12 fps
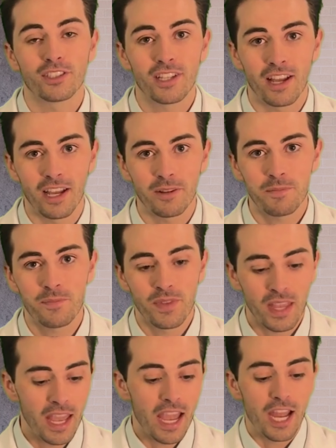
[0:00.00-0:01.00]
time,
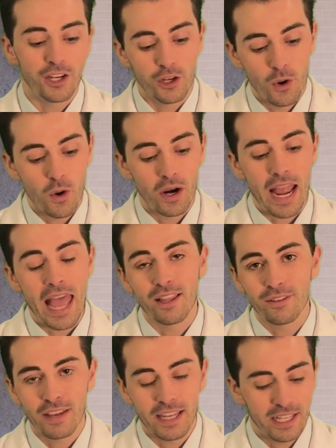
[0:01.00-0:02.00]
and you're
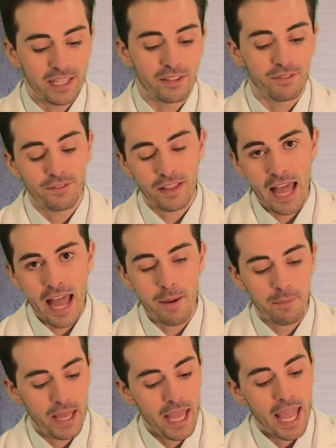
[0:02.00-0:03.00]
elevating the flap,